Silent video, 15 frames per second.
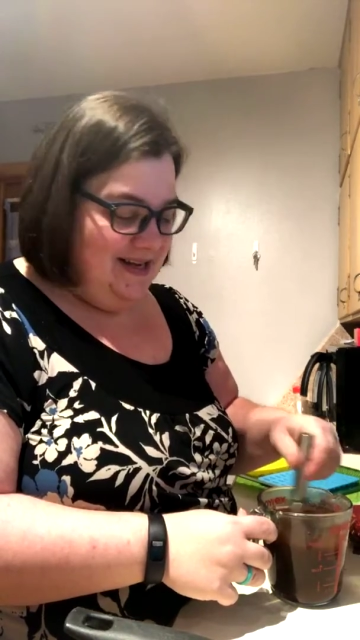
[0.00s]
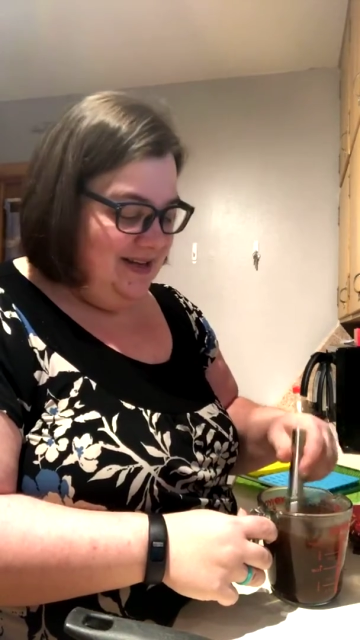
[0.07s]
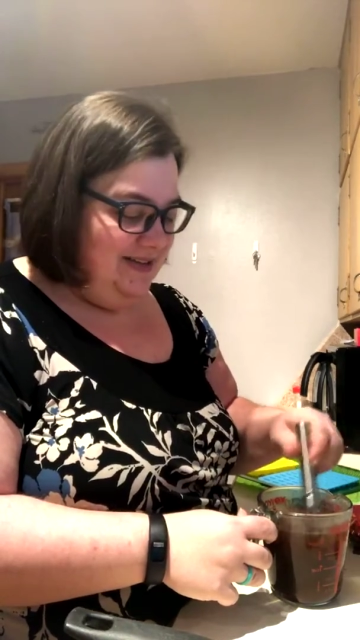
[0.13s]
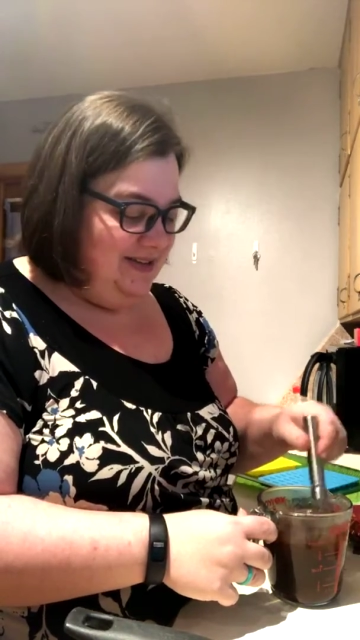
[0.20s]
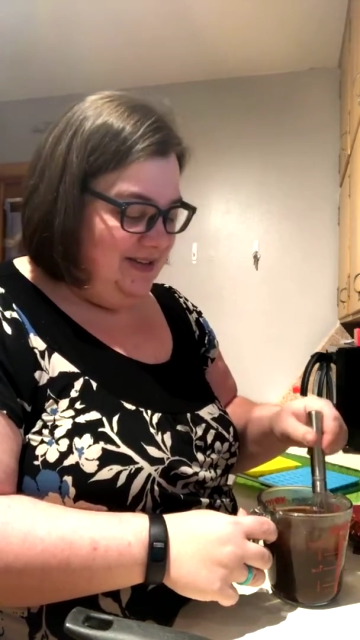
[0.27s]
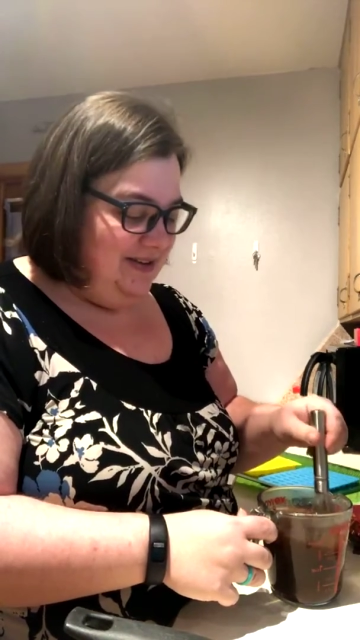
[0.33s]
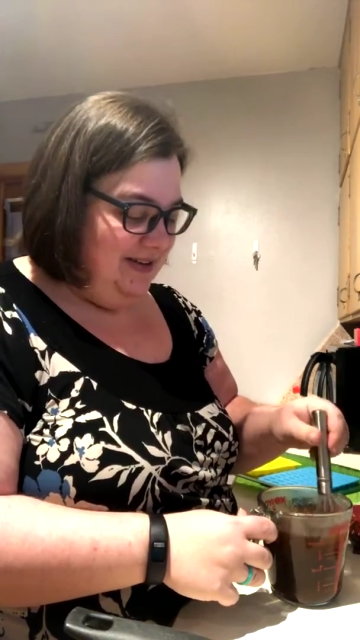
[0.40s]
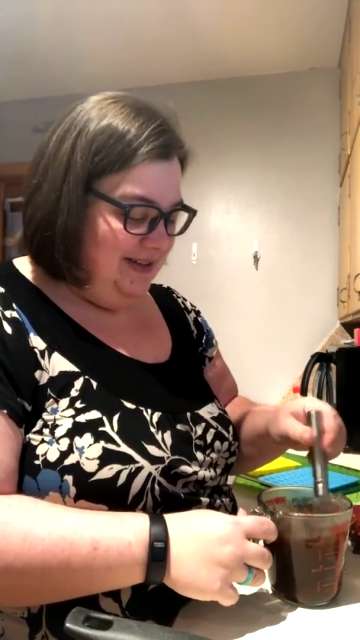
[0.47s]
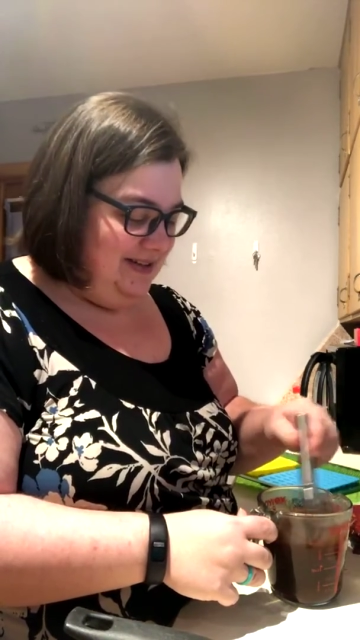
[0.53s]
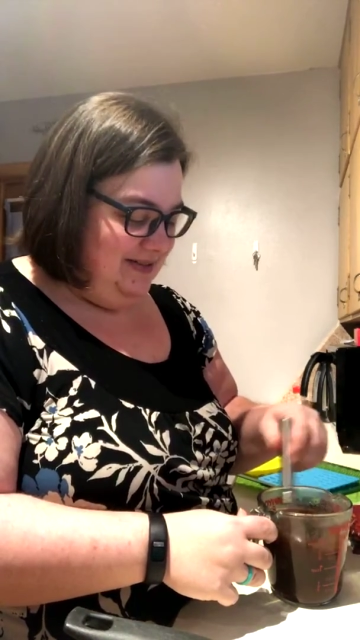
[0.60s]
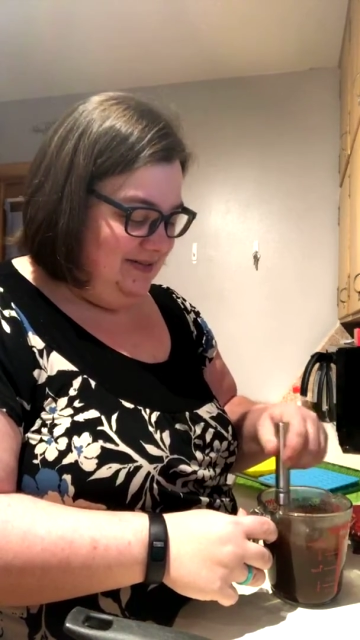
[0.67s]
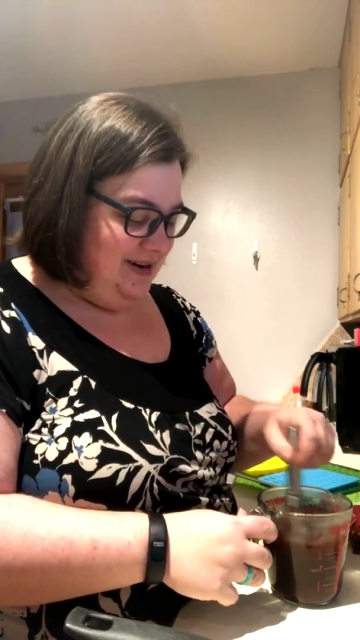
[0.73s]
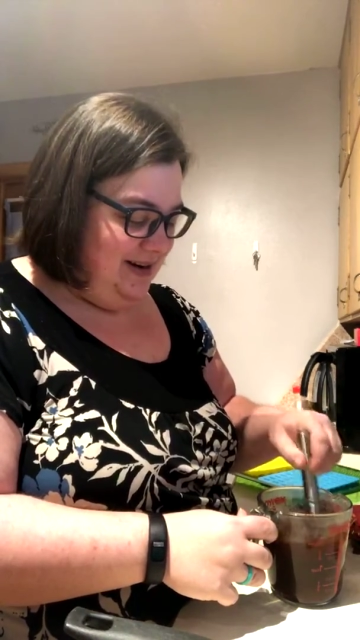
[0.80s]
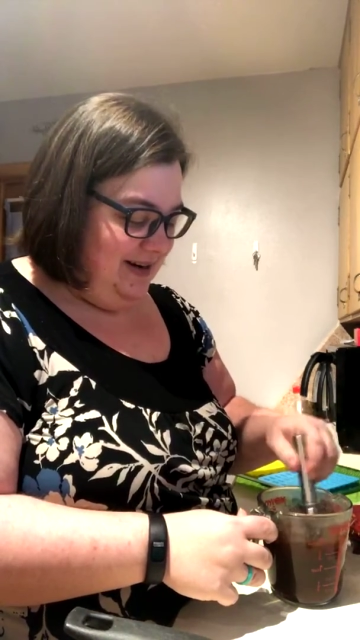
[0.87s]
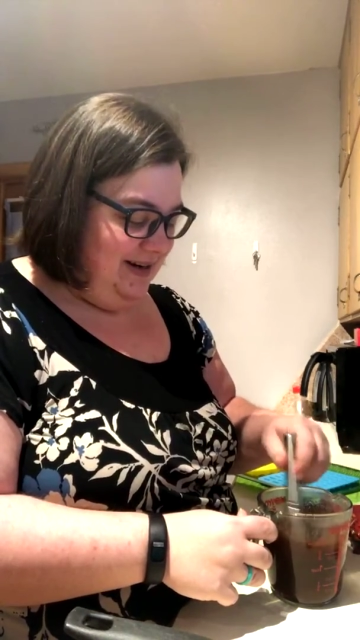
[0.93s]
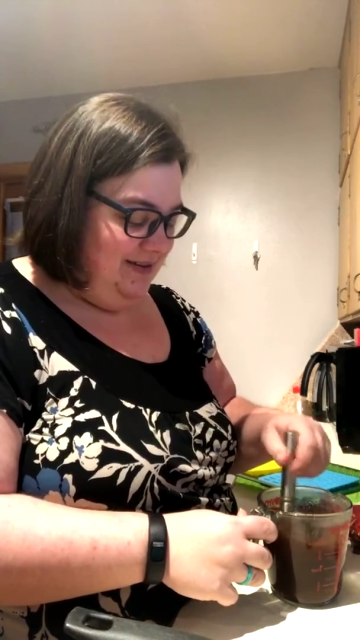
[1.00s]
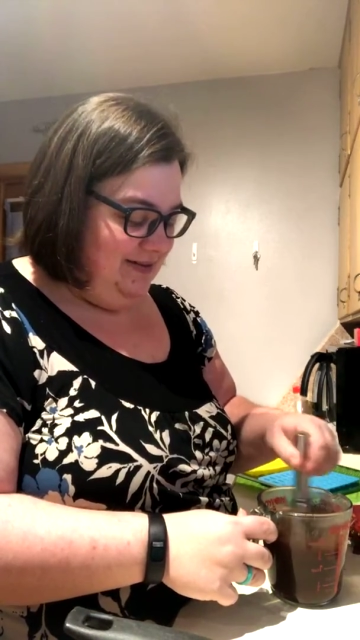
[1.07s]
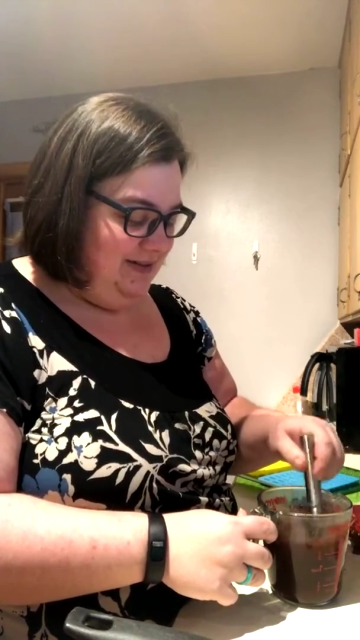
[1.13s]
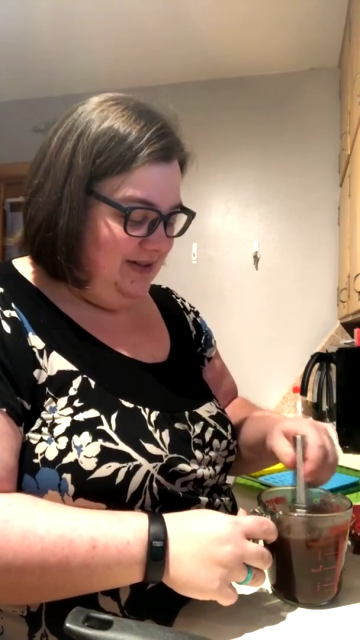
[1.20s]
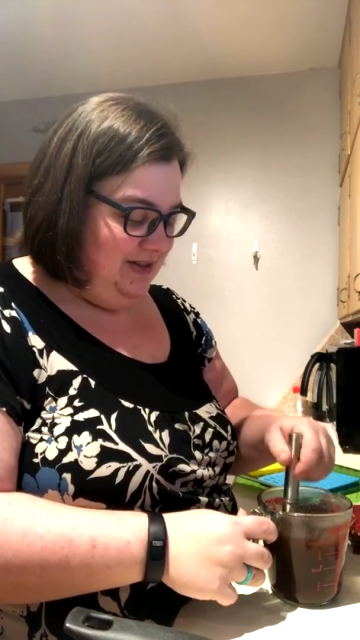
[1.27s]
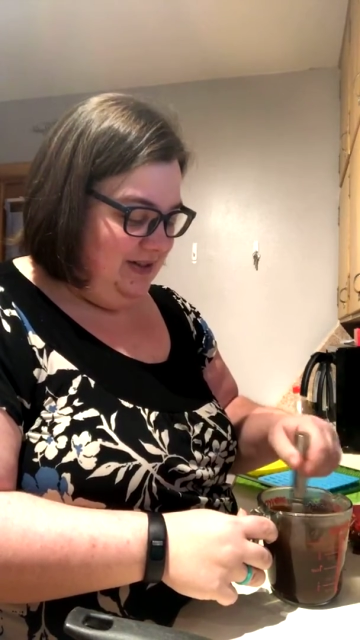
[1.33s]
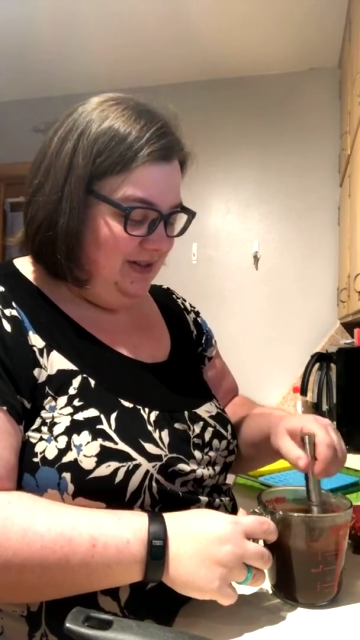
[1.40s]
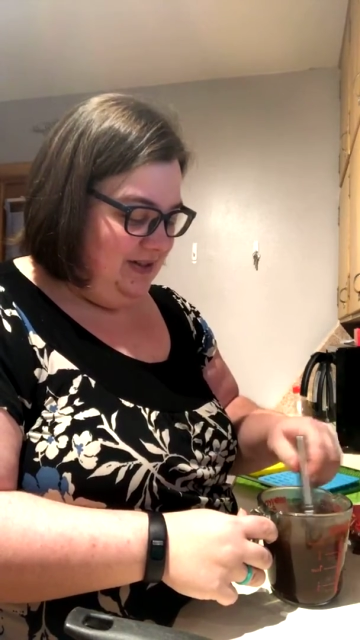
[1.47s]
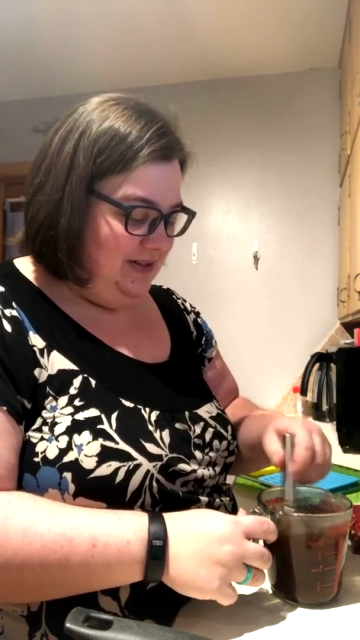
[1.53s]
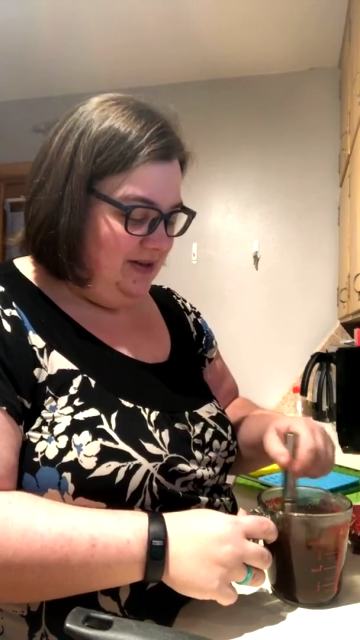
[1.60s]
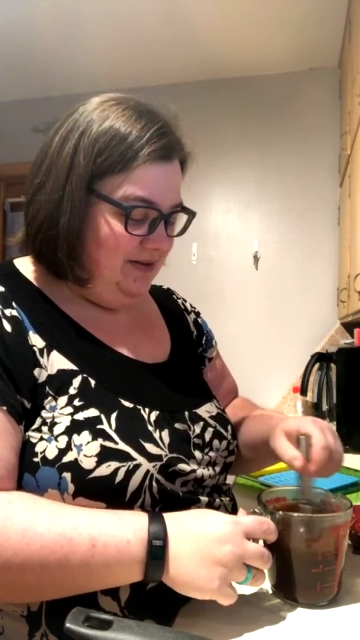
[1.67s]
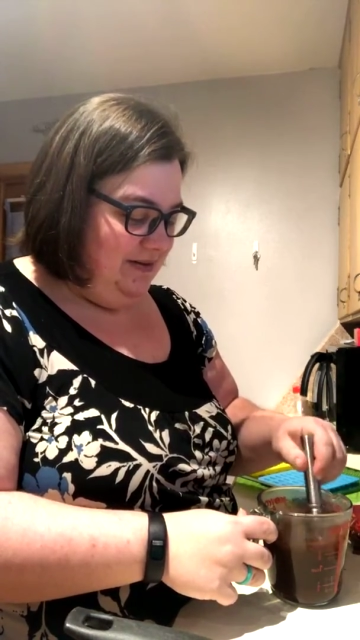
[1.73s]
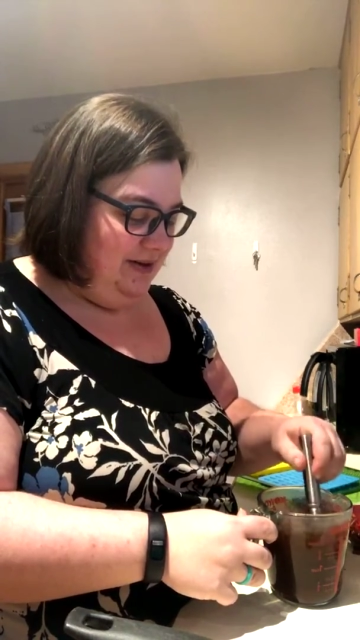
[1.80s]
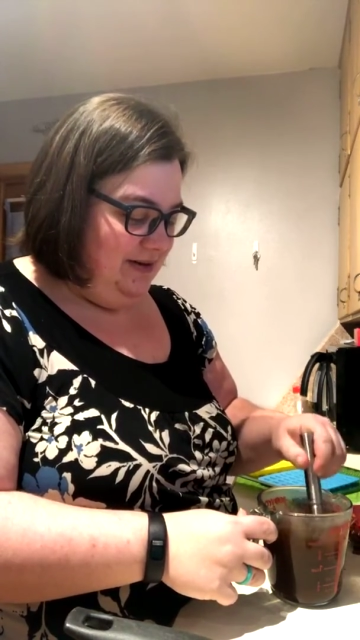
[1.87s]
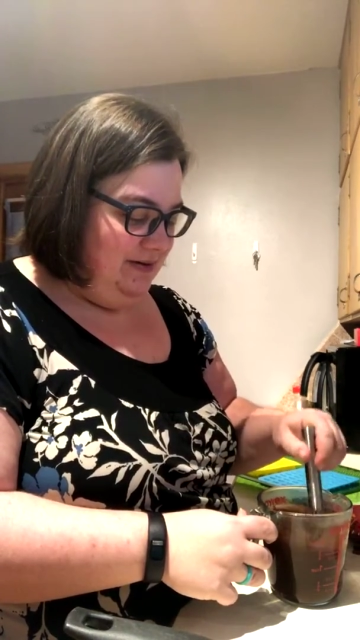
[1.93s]
so it's ready to just
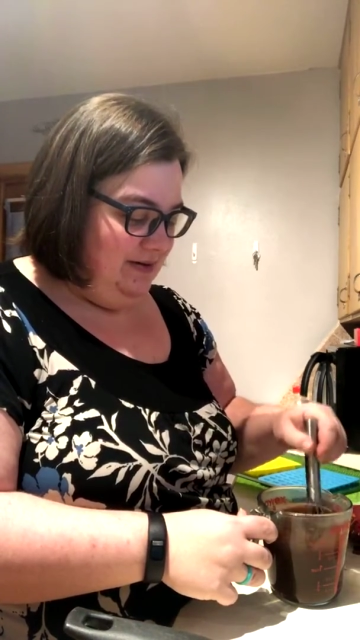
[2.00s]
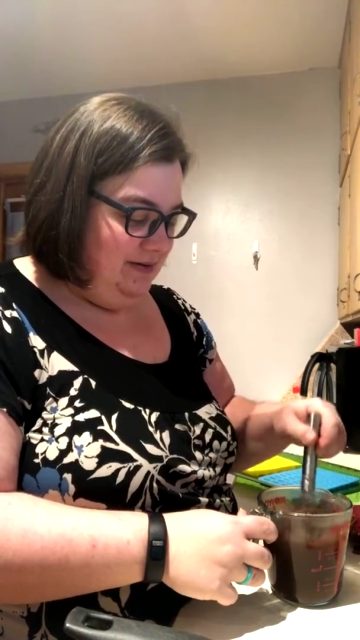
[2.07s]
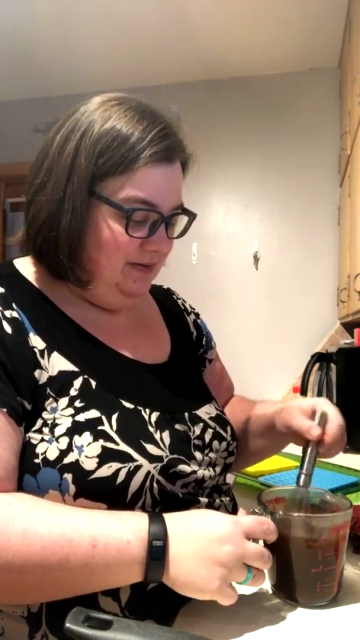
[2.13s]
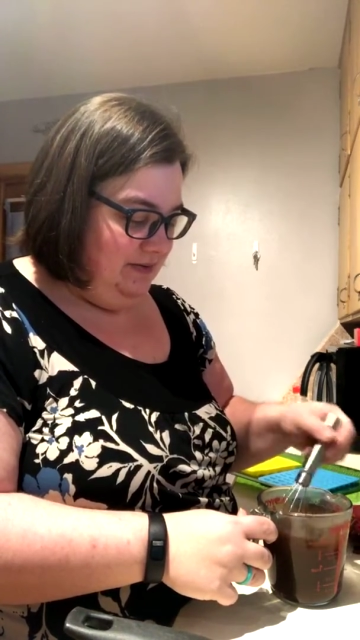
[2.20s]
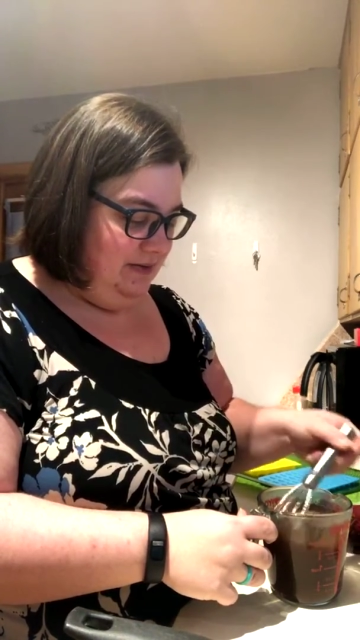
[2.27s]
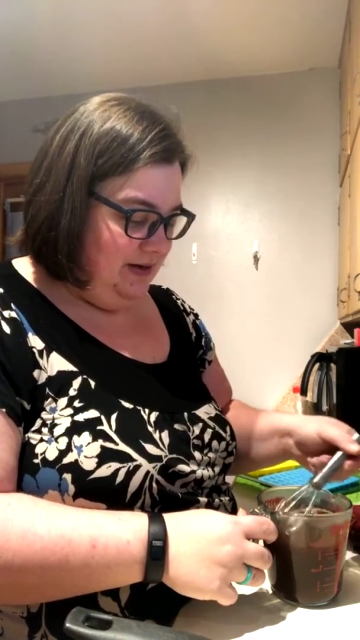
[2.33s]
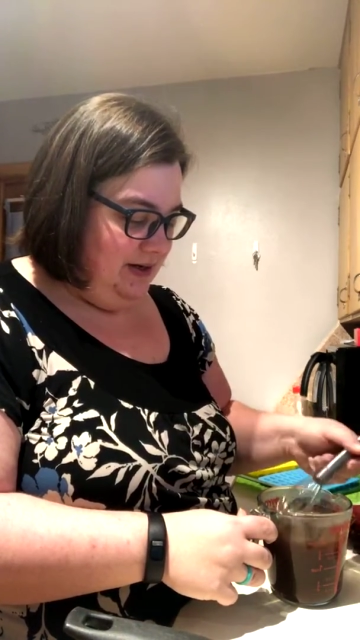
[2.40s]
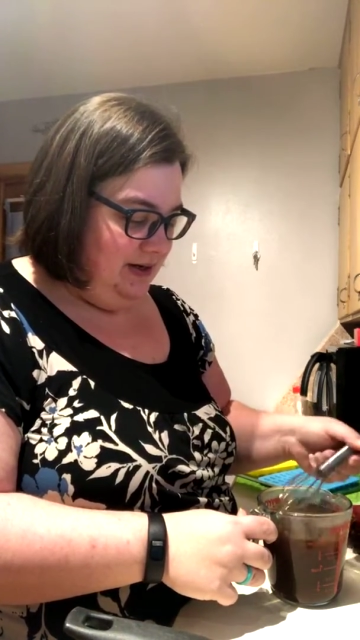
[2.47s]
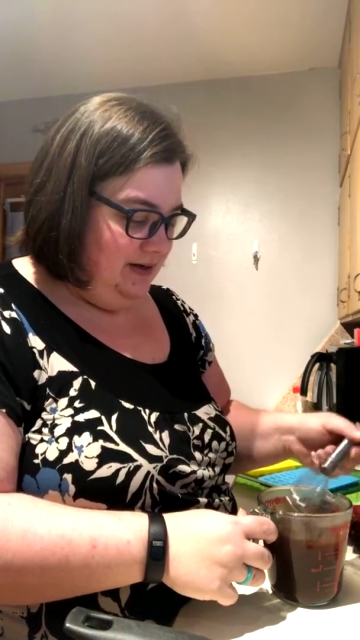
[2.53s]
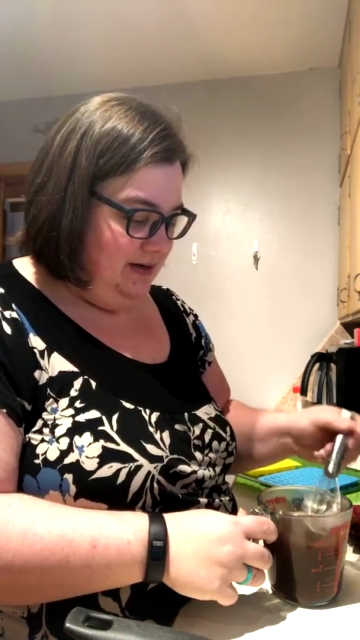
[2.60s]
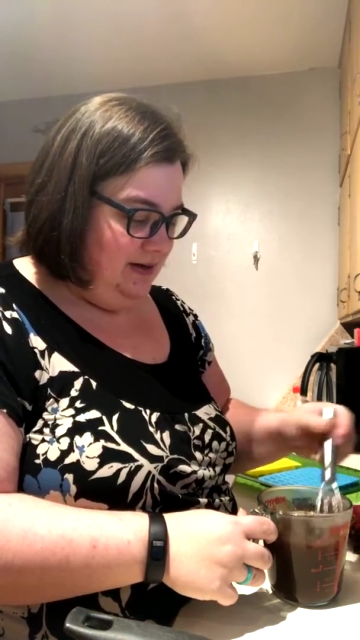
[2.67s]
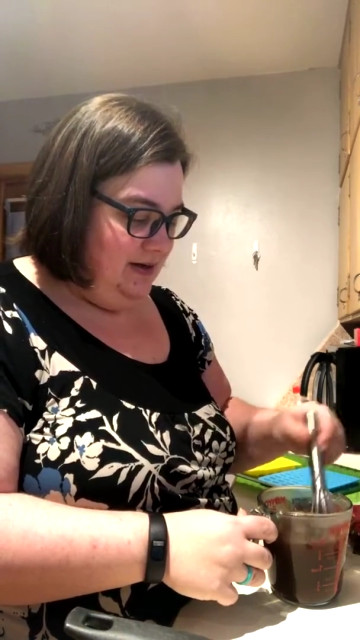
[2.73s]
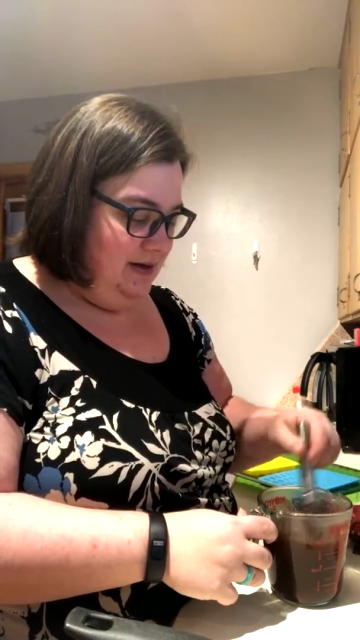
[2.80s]
go in when